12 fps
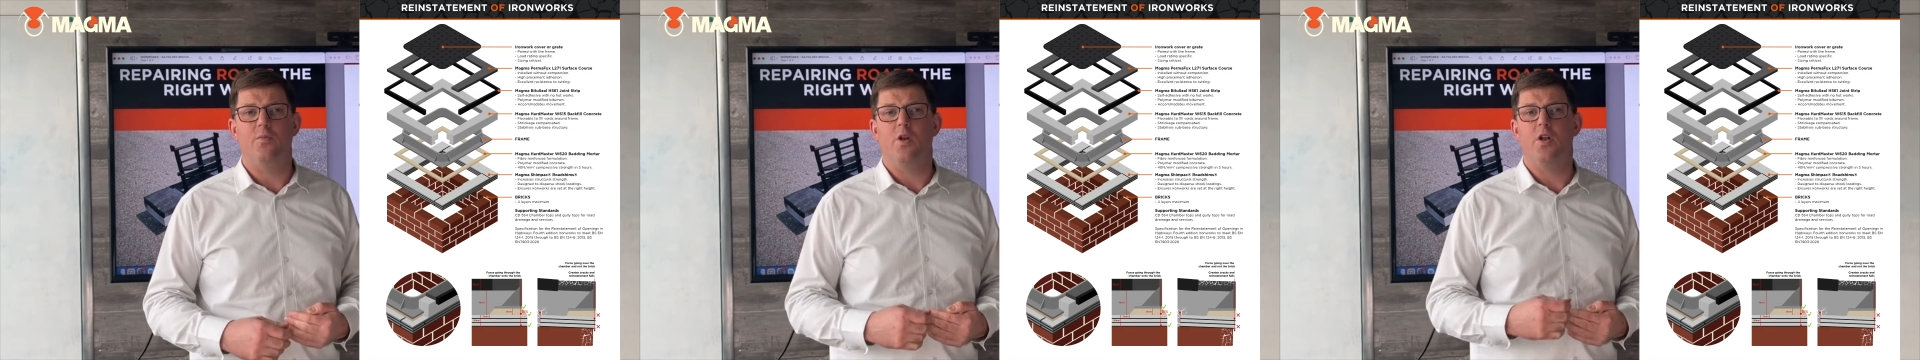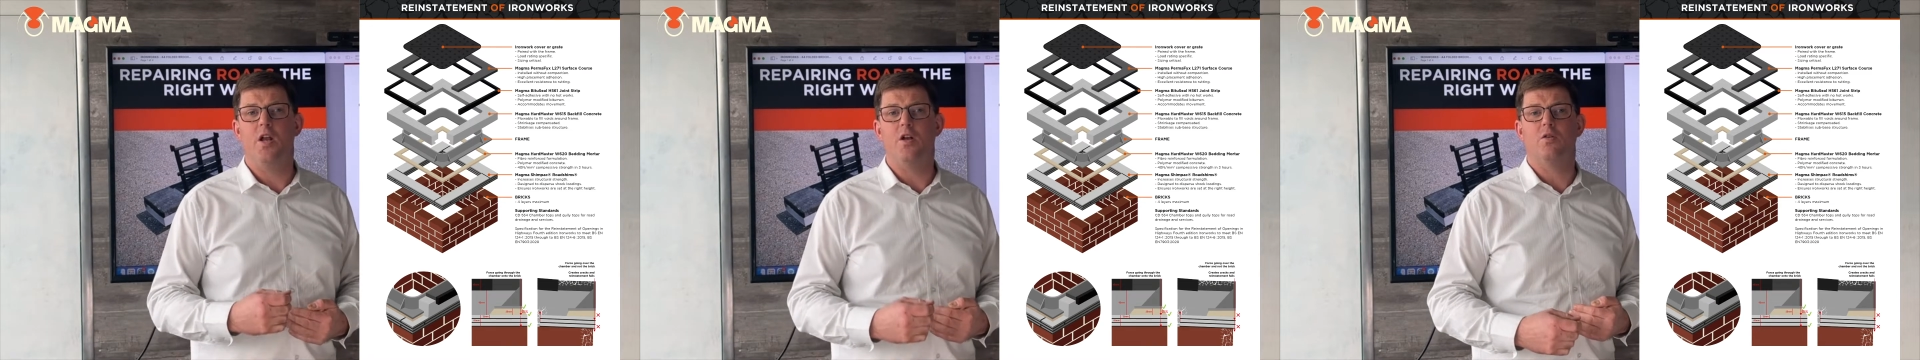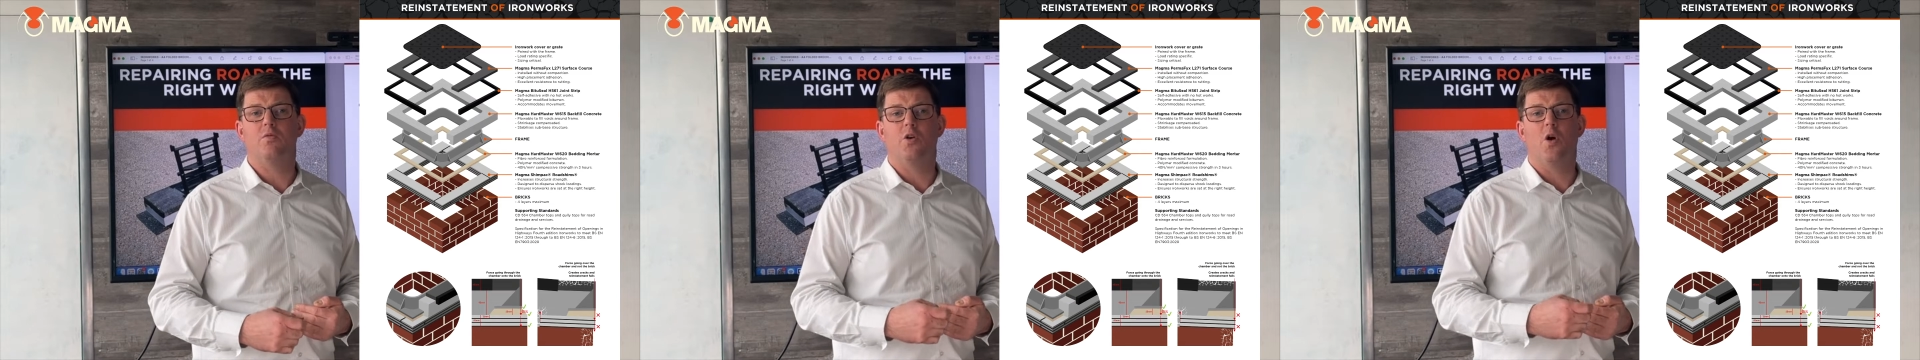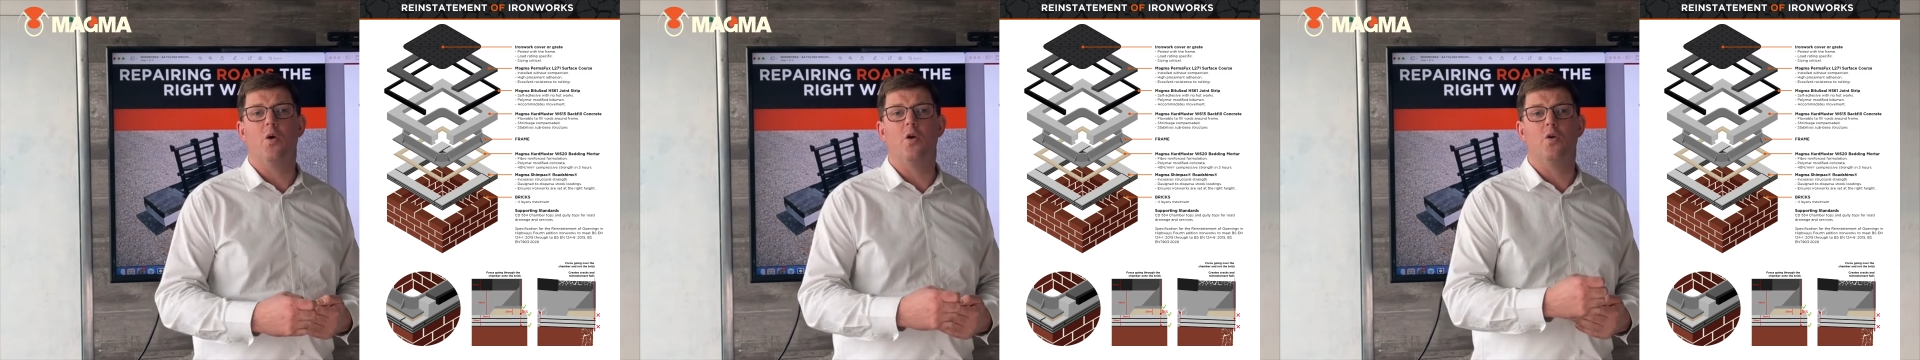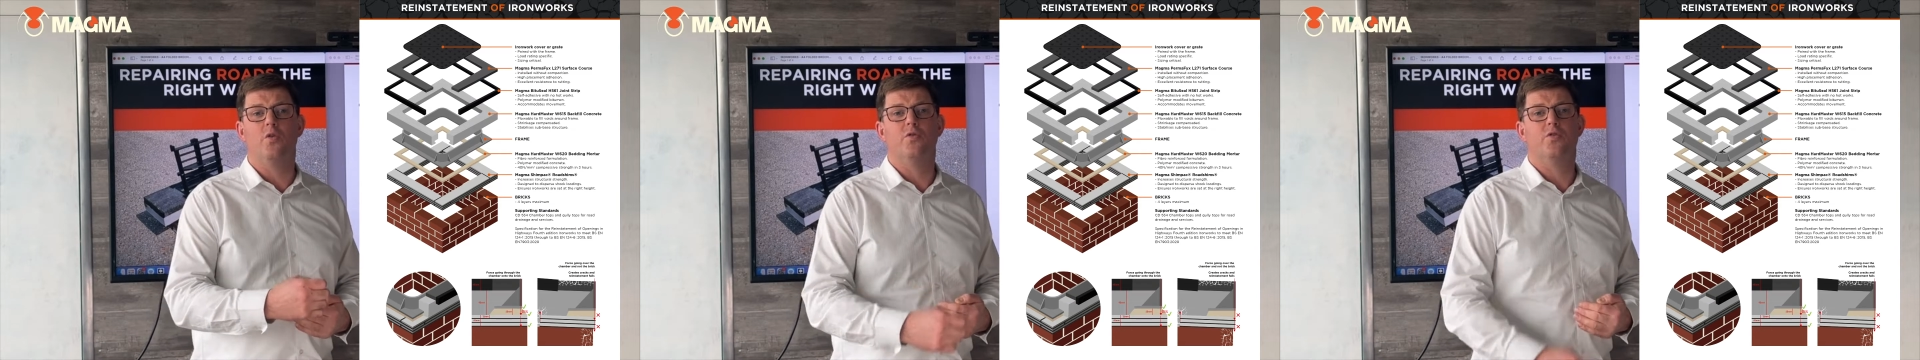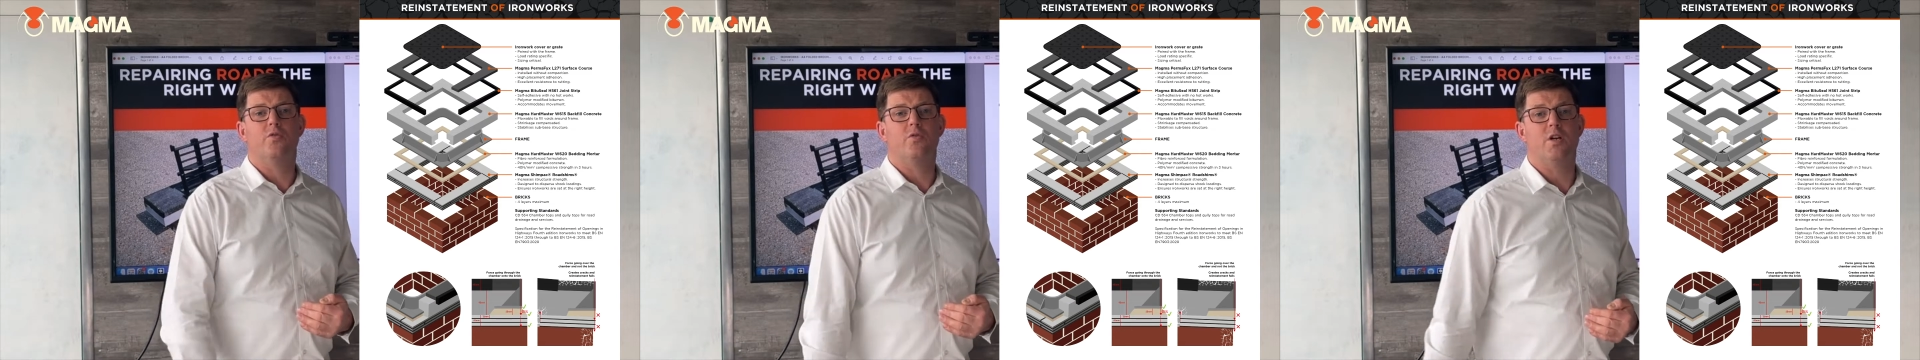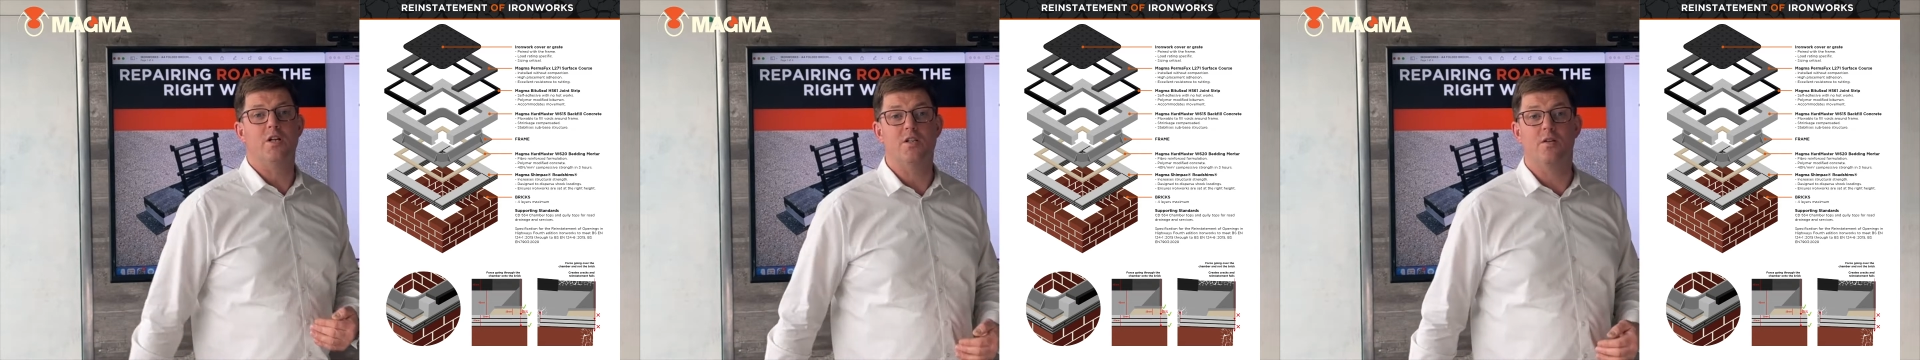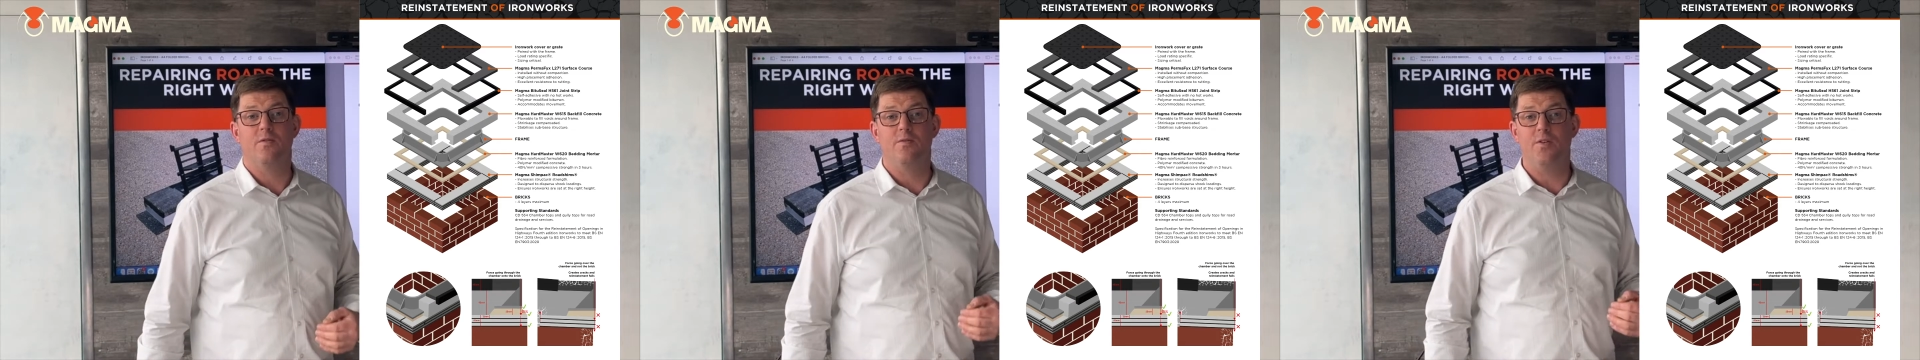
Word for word: and then going on to reach